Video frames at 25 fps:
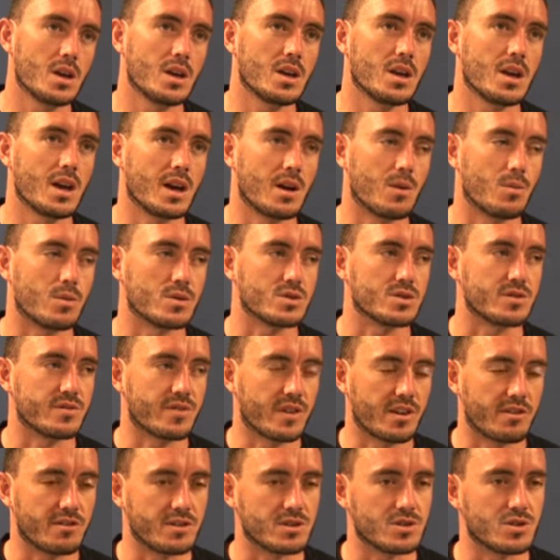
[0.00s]
Yeah, it was a
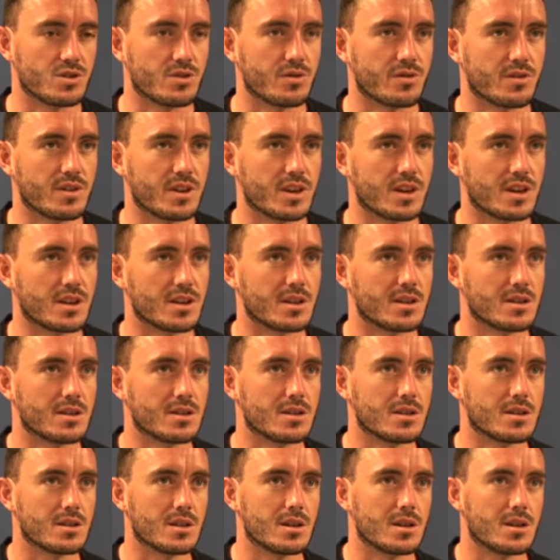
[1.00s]
very tough year.
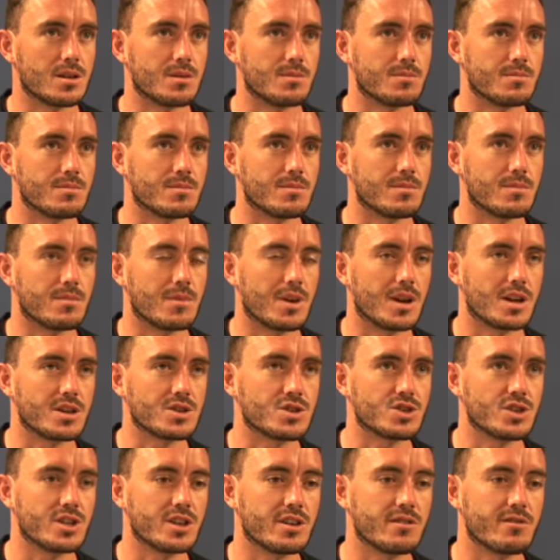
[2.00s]

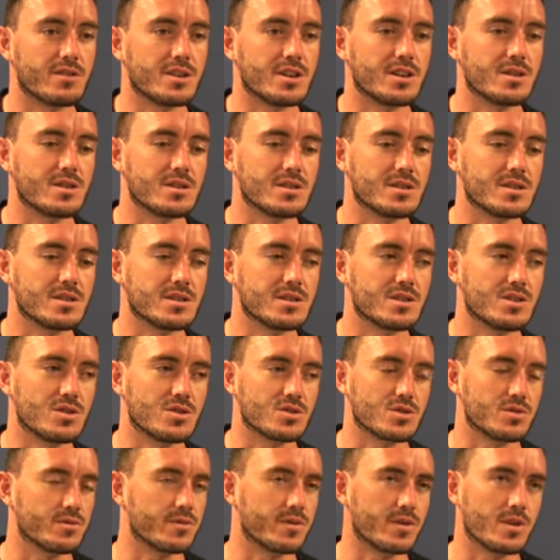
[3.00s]
Last year, and it's not
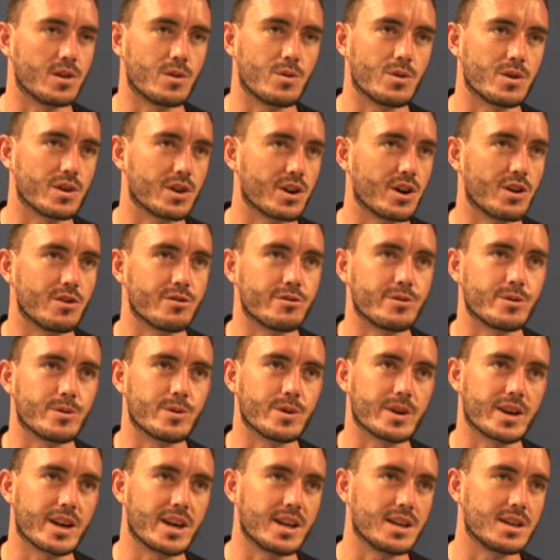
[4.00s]
something I want to go through
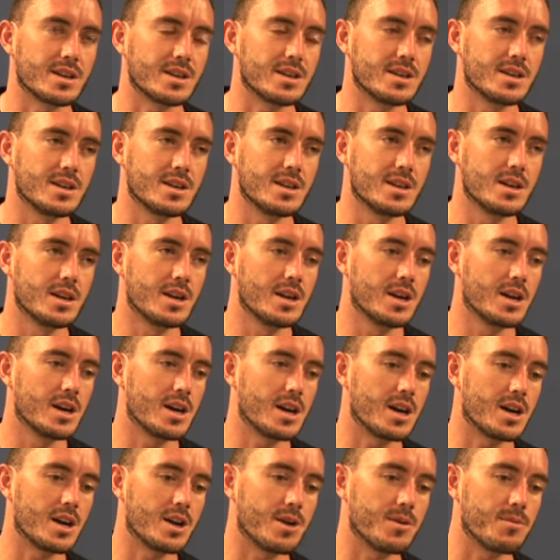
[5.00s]
again.
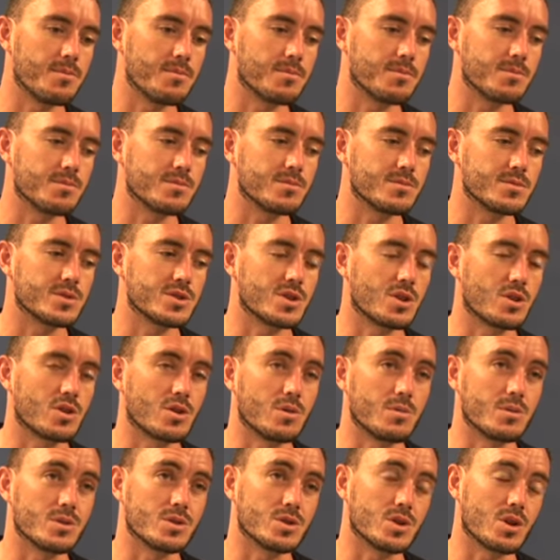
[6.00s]
So
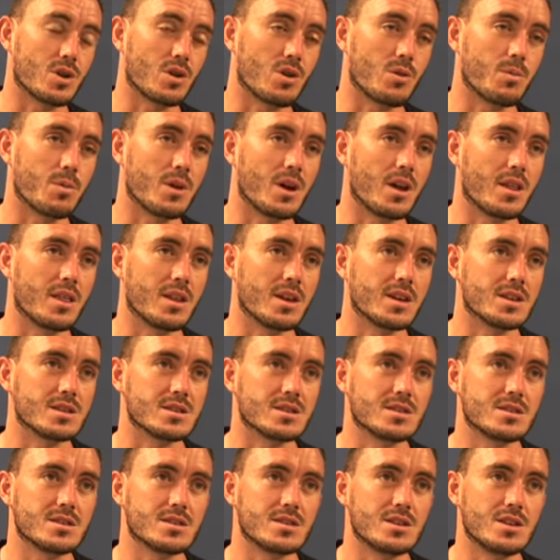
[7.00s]
coming to a club like
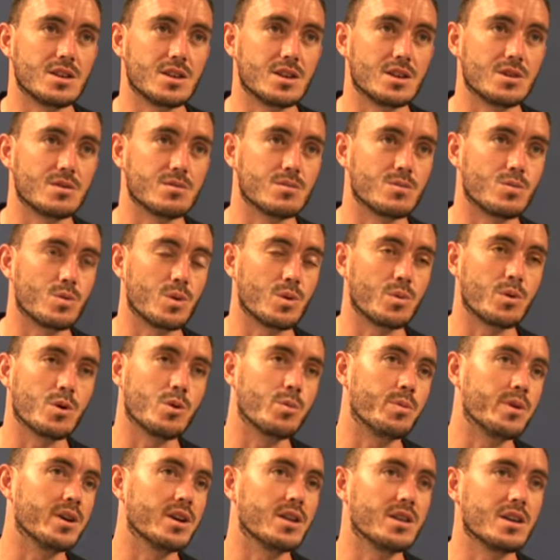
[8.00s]
this, you know, we will
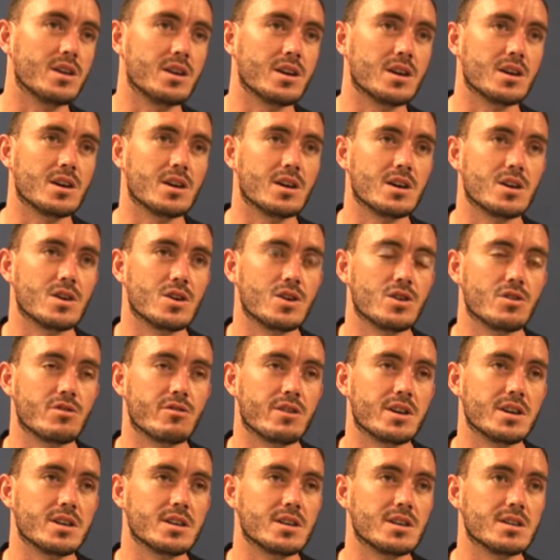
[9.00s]
be at the other
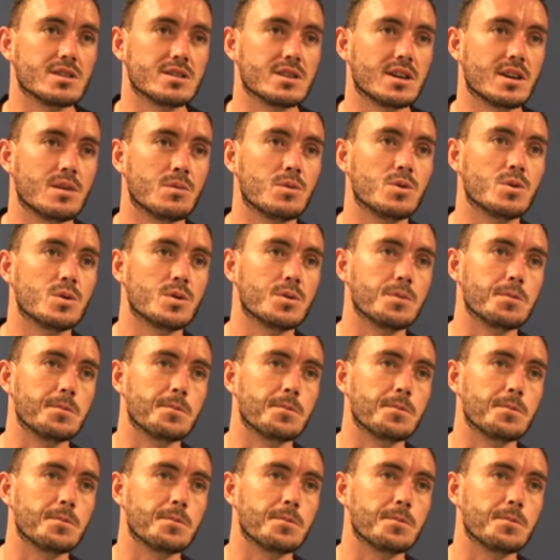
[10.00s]
end of the table.